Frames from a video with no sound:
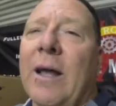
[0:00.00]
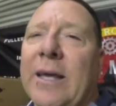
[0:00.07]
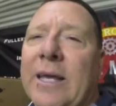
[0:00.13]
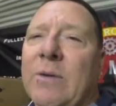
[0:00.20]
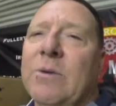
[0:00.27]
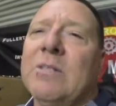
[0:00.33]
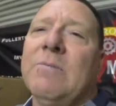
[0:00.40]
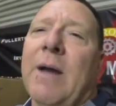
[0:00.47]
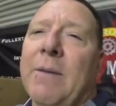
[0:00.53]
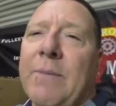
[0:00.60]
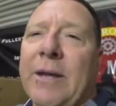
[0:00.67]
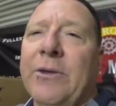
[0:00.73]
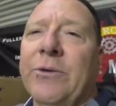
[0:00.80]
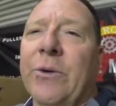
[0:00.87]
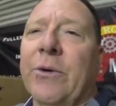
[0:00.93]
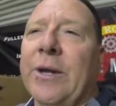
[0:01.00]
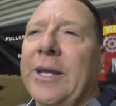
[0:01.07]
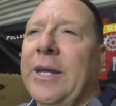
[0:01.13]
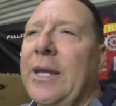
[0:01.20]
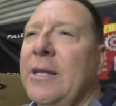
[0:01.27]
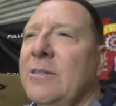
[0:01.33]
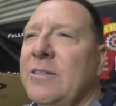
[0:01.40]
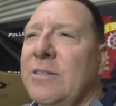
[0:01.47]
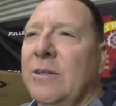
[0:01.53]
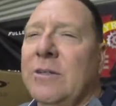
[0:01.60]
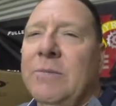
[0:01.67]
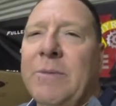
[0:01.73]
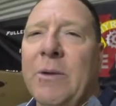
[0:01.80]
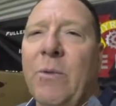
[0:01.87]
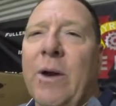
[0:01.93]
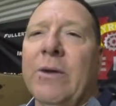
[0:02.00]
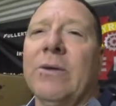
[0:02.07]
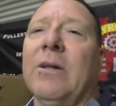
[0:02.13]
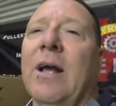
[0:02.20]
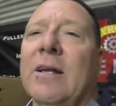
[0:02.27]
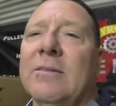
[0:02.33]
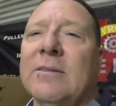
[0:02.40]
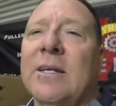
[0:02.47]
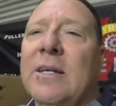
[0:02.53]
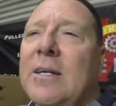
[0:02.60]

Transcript: He was my mentor. He instilled in me wanderlust.